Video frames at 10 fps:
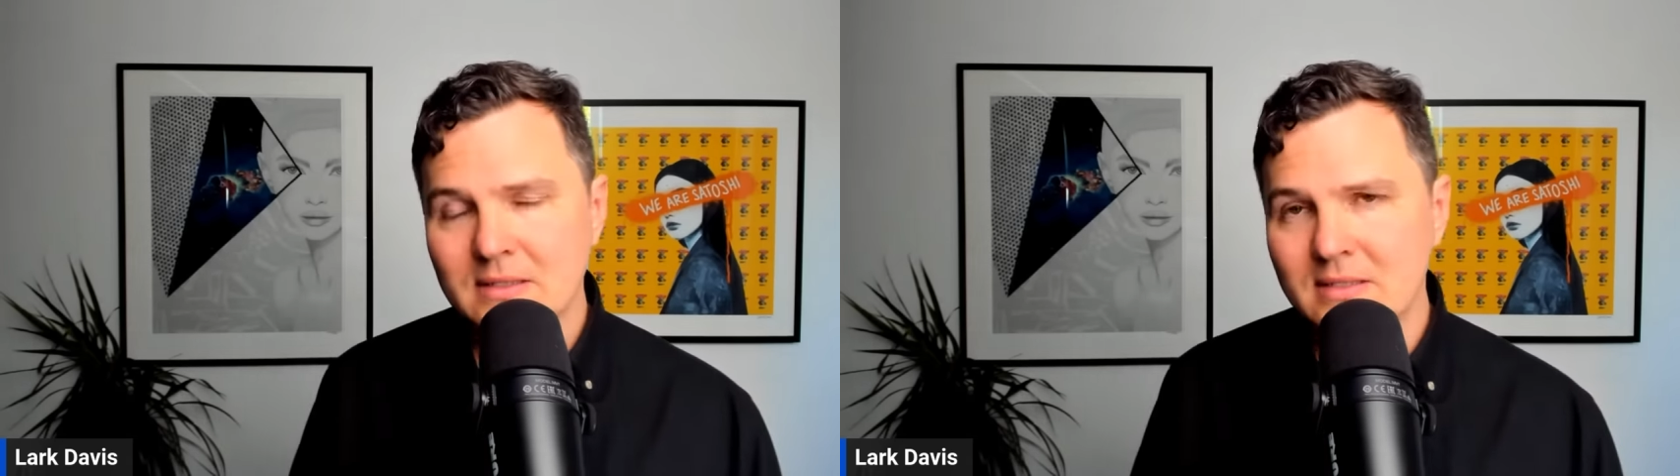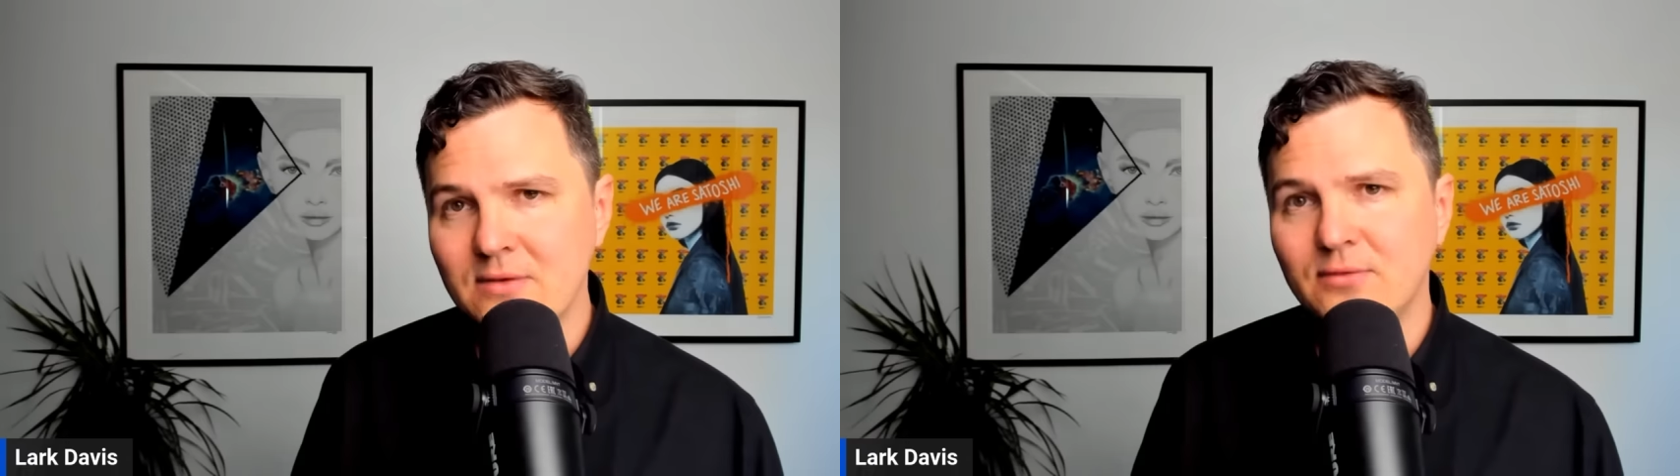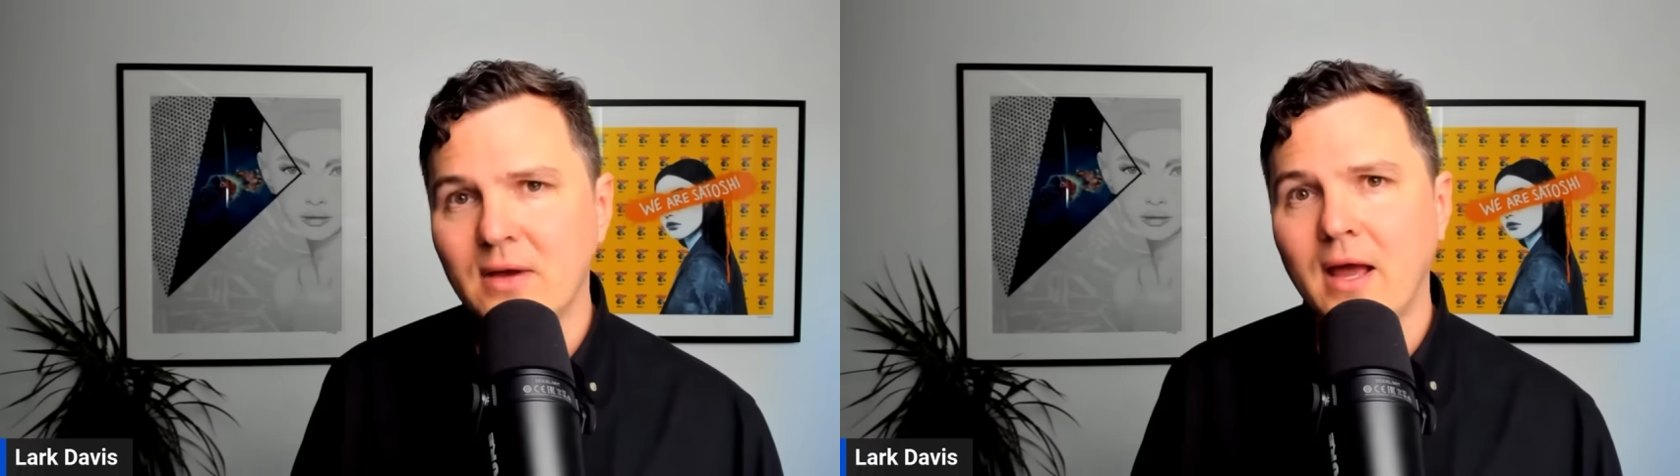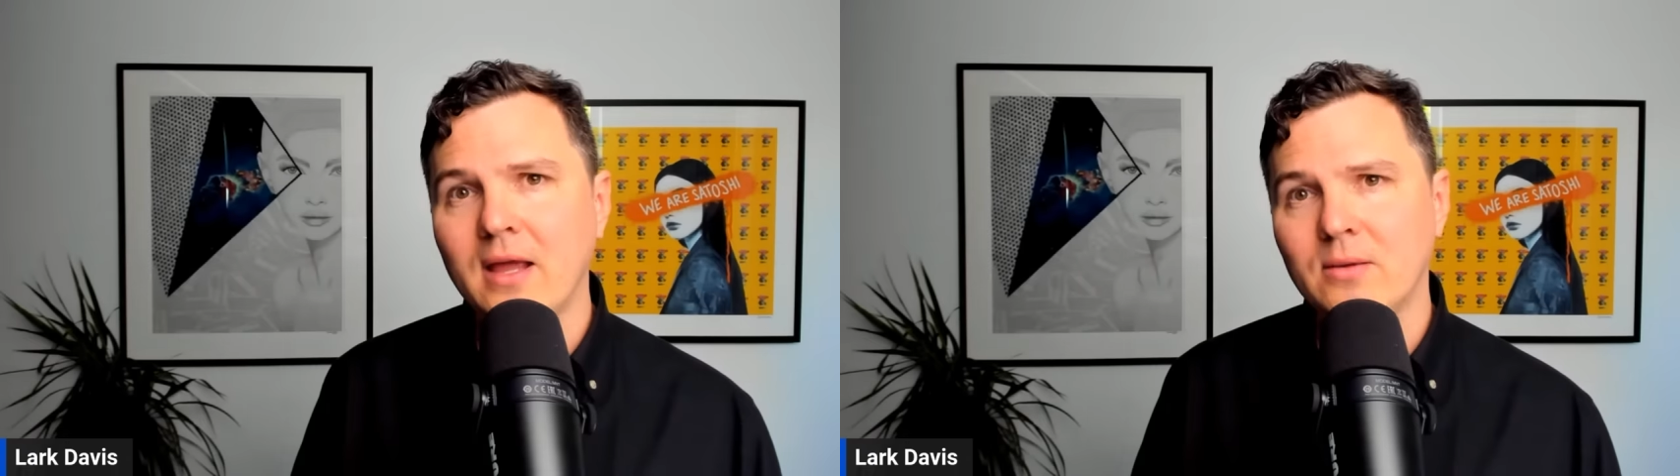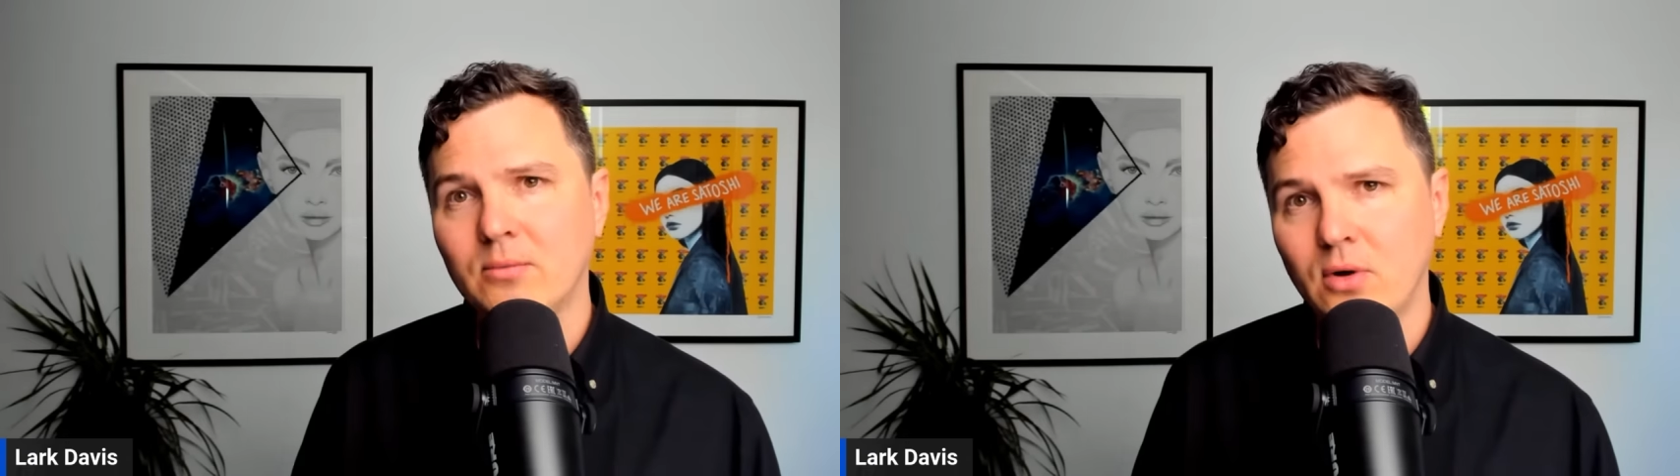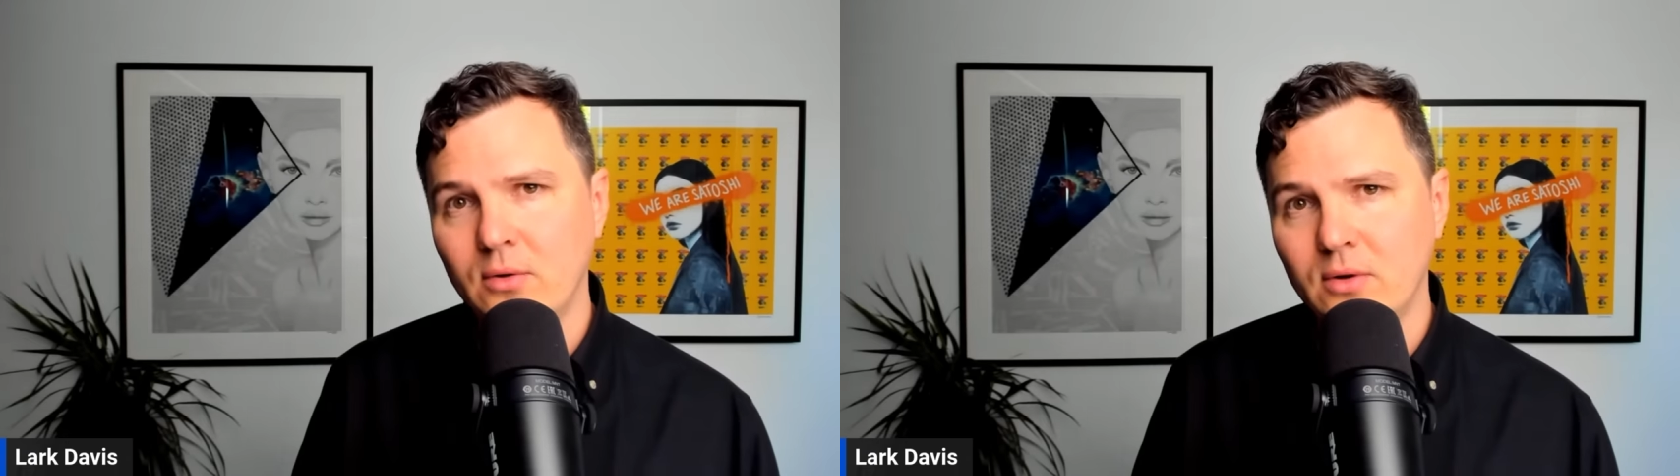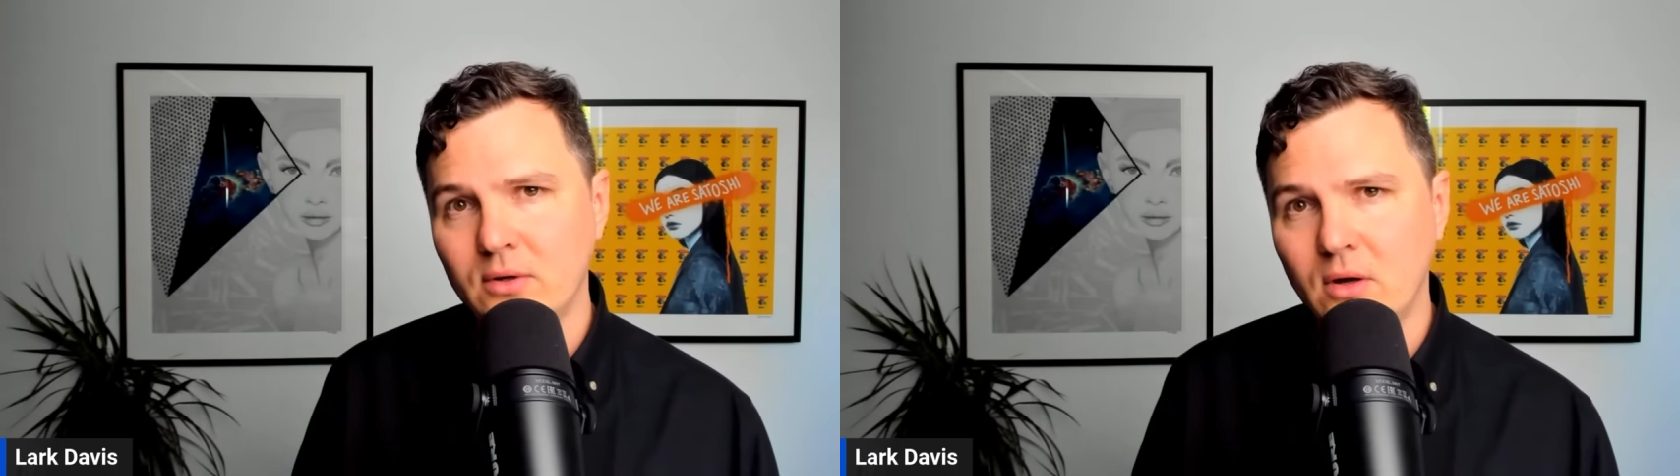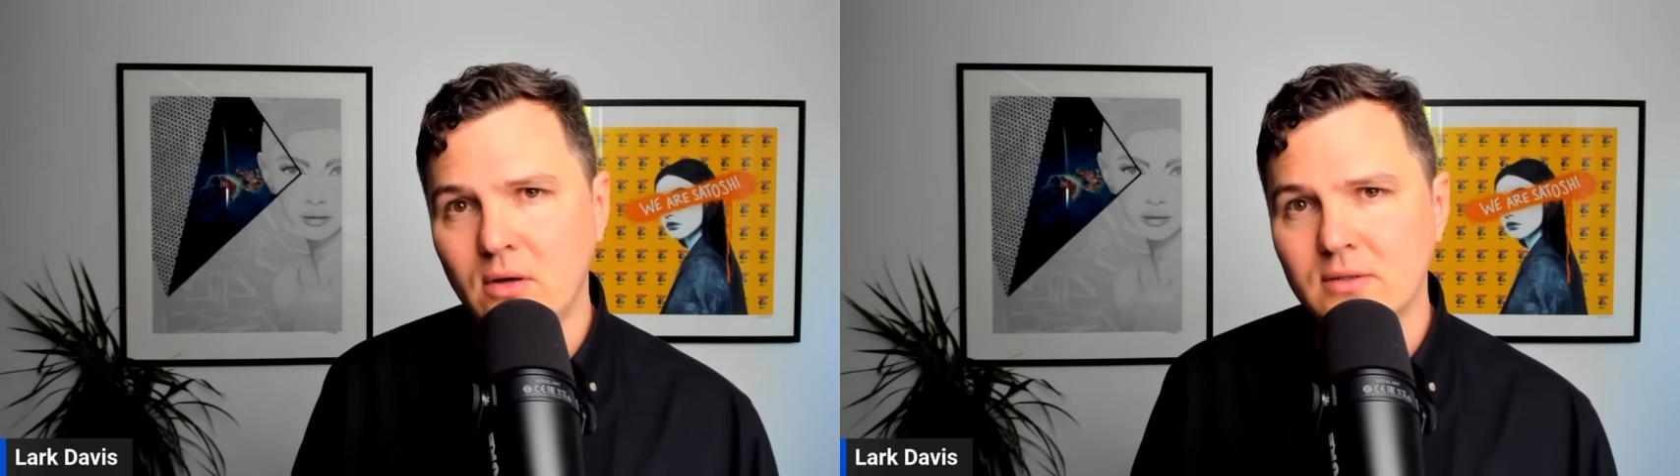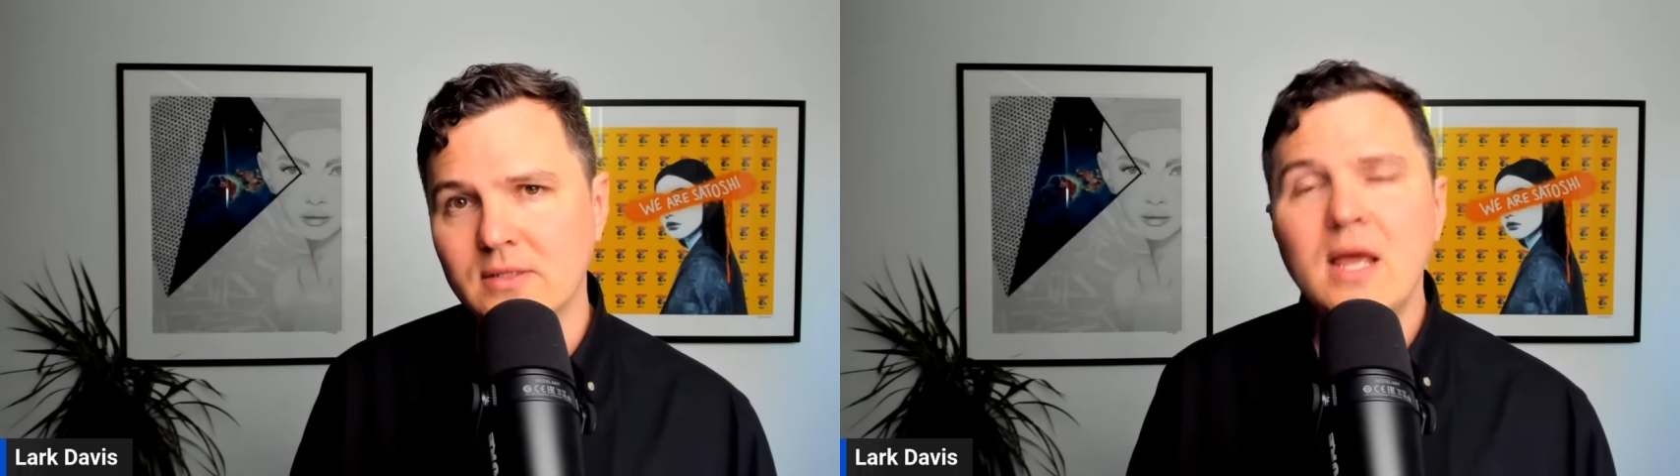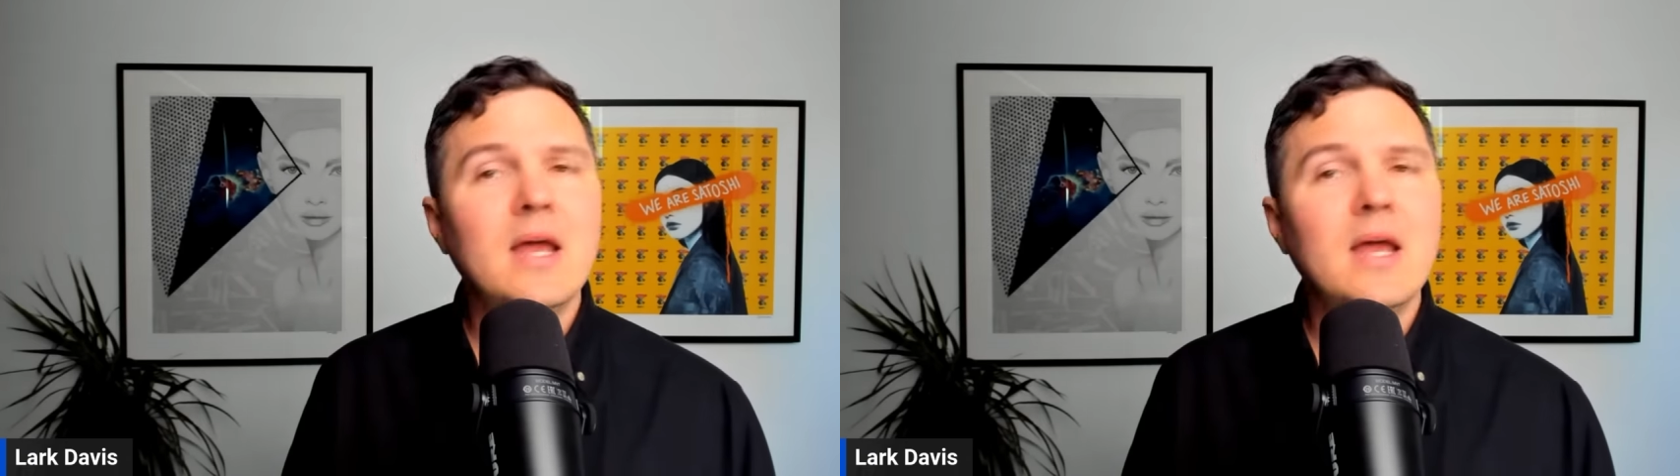DeFi protocols,